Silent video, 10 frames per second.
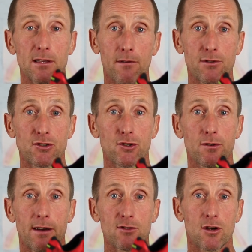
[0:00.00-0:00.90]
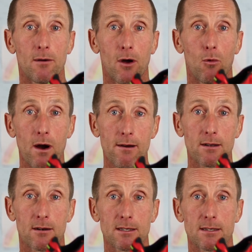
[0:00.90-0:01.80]
I love the shoe. Every time I
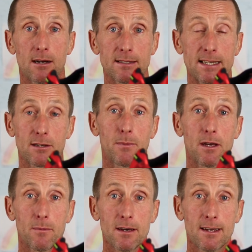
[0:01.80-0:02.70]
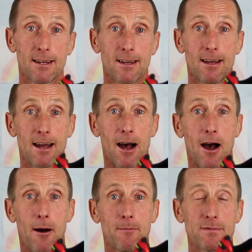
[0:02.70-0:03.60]
wear it, I tend to PB.
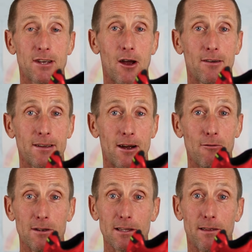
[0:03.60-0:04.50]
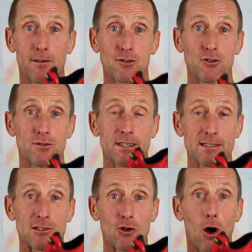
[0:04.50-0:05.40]
So yeah, I really love that shoe. So
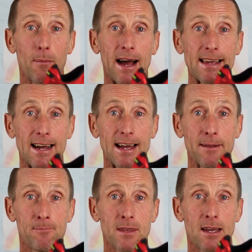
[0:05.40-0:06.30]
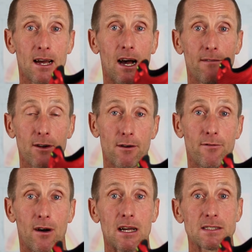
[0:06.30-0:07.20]
that's the Type A8. Very
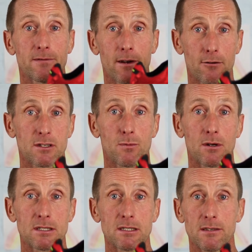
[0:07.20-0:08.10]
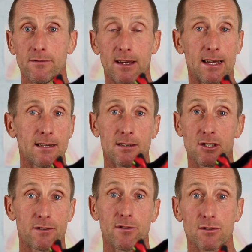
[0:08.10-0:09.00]
fast, very responsive, and it
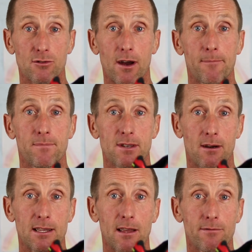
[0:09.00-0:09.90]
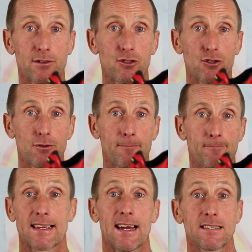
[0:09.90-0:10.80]
just feels great. So I love this shoe.
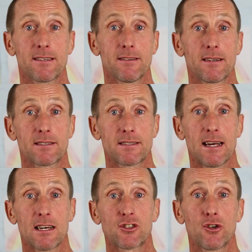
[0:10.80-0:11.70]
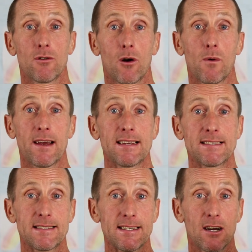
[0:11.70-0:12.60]
Okay, so the next shoe I wear
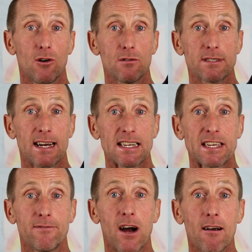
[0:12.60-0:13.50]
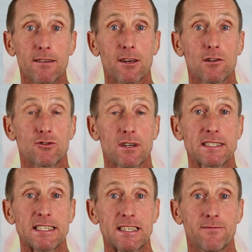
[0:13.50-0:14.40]
is the old Kimber, the old
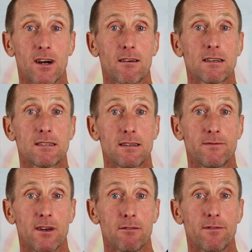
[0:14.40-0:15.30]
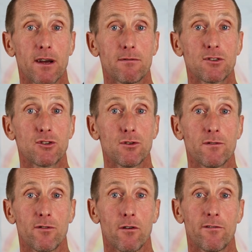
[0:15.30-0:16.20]
trusty Kimber. Very favourite shoe
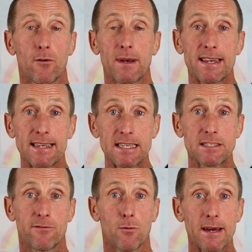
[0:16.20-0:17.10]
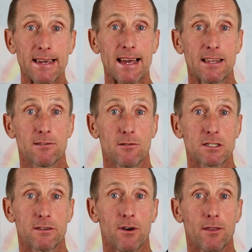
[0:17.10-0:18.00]
for many years for me and
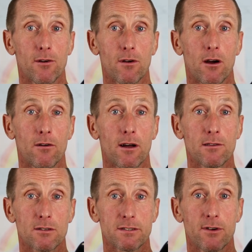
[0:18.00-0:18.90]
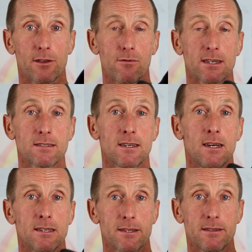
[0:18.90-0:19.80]
lots of other runners.
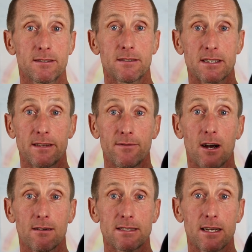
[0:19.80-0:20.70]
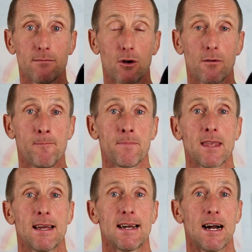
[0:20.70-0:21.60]
So this is a Kimber 10 model.
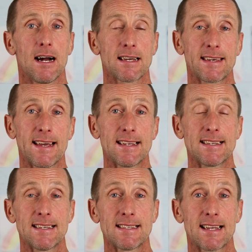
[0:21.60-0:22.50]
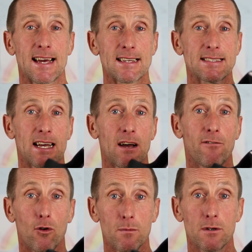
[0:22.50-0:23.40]
Again, it has a
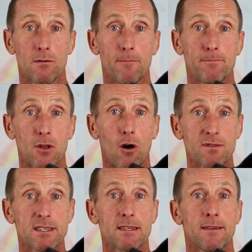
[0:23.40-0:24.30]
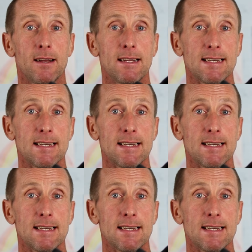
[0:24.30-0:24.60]
4mm offset.